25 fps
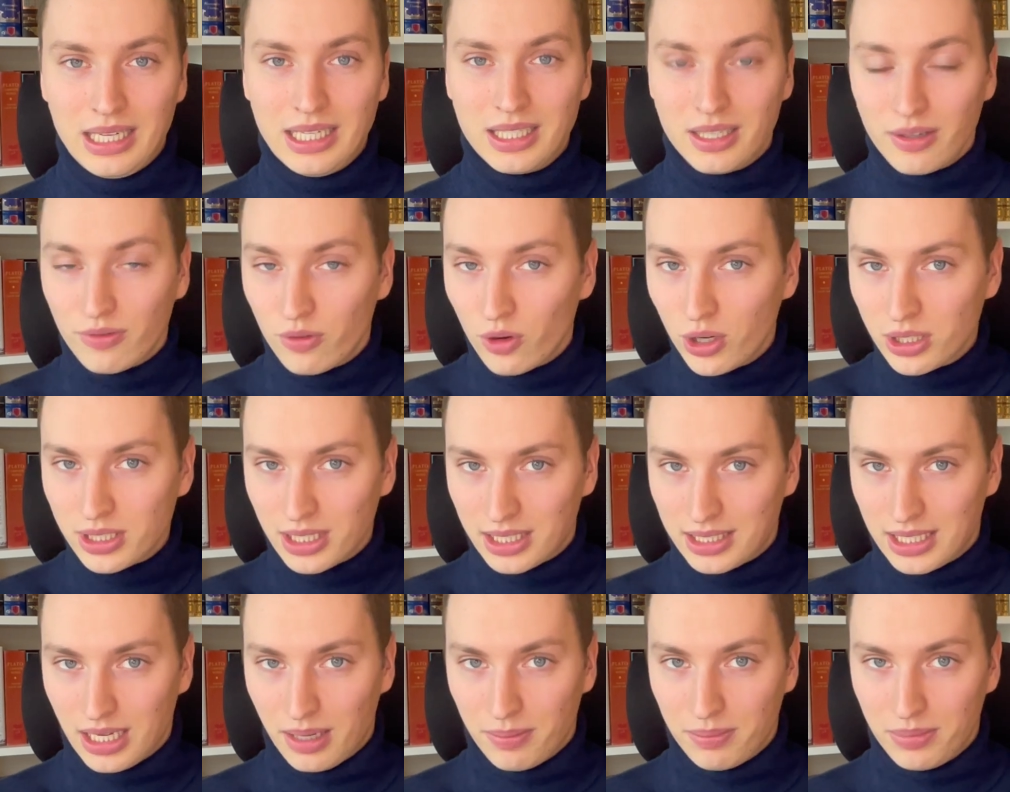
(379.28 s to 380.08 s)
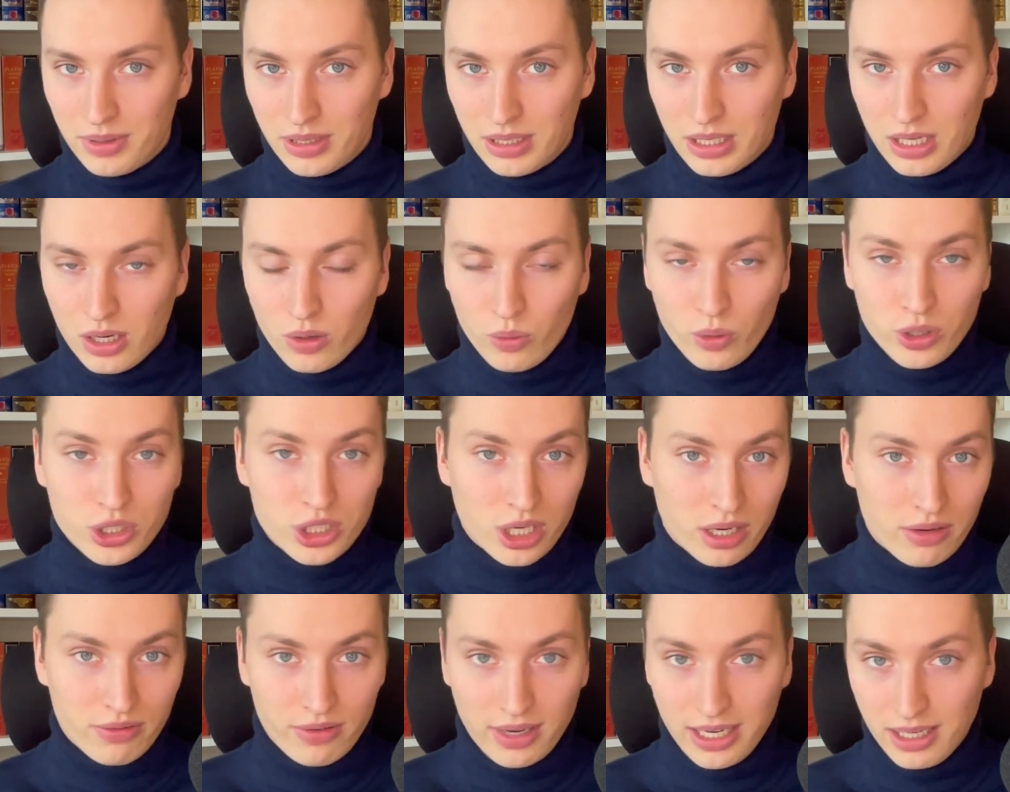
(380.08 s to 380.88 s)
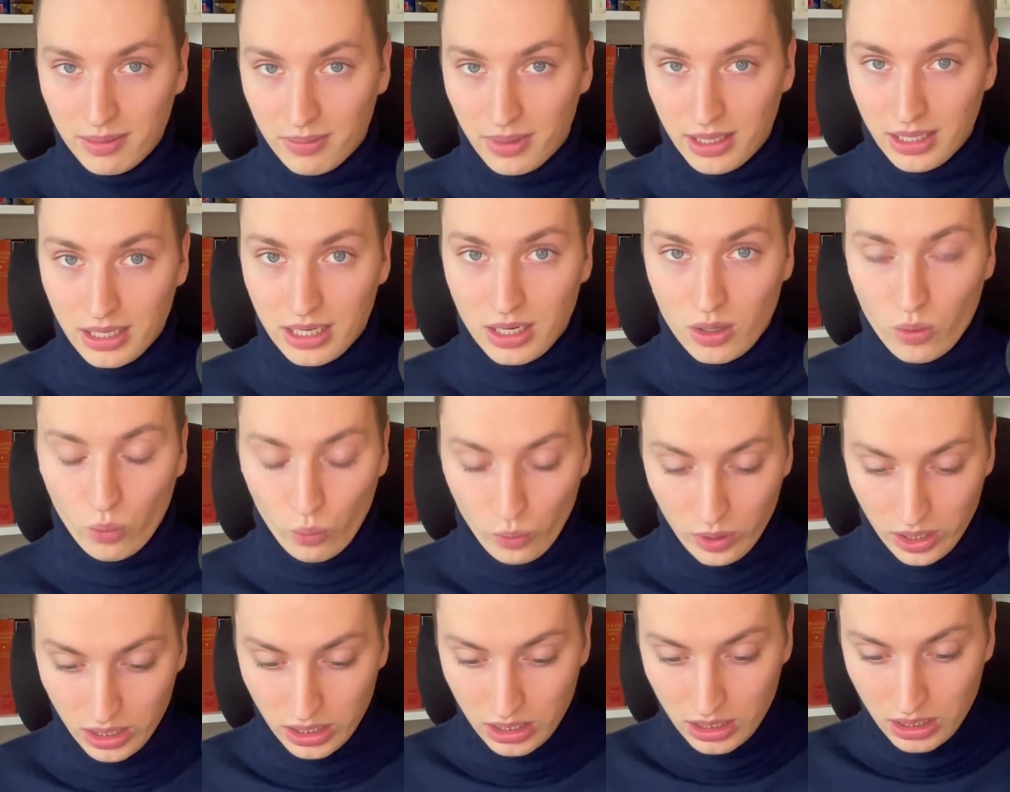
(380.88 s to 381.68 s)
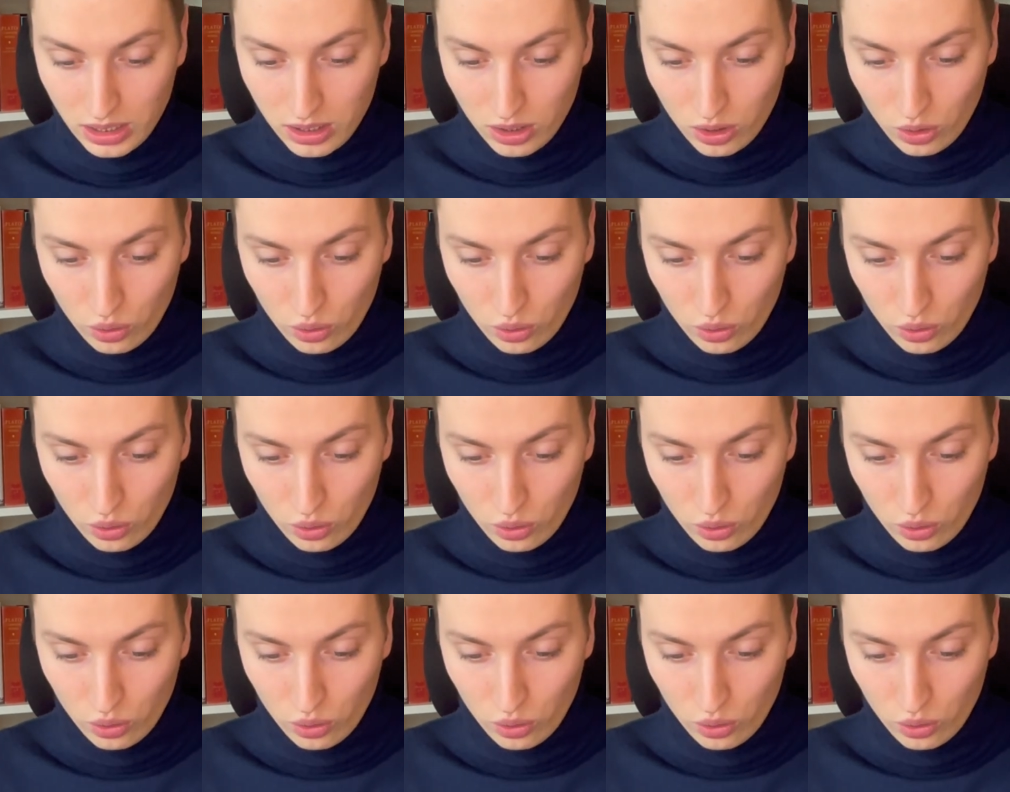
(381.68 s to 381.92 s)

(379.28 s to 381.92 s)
In the first example, Richard Feynman will